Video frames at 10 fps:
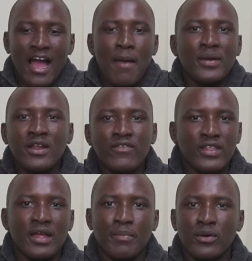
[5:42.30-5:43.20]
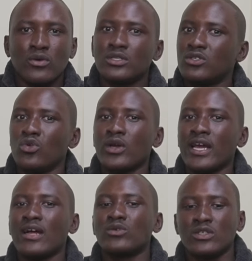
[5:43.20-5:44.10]
I, I, I believe that because you
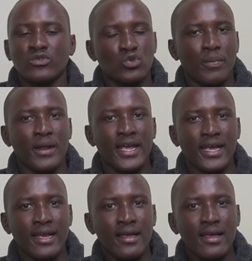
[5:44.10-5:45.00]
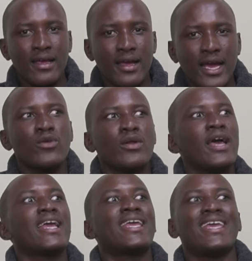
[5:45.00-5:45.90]
look at how Chiefs were playing and you're
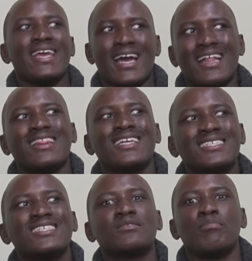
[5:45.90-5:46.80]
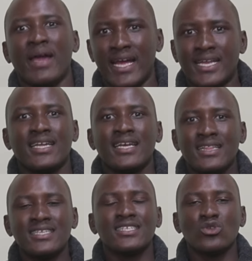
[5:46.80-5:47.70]
like, yeah, this is bad.
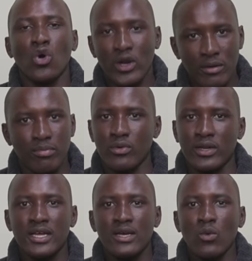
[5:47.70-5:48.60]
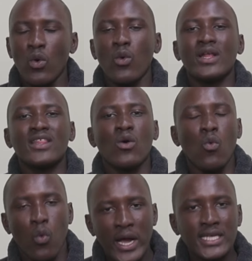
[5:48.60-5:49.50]
This is horrible. We were the
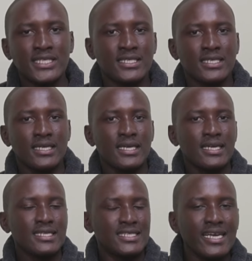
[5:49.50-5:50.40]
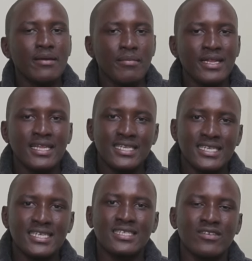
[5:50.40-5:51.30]
worst team in the
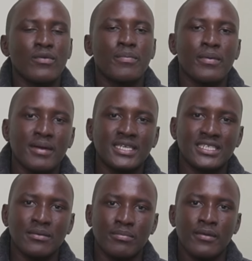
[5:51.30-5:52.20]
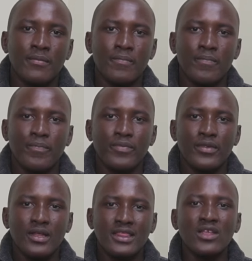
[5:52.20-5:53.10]
DSTV Premiership.
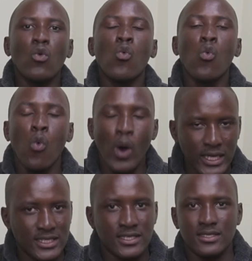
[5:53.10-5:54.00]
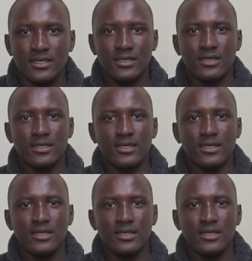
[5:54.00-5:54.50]
The worst.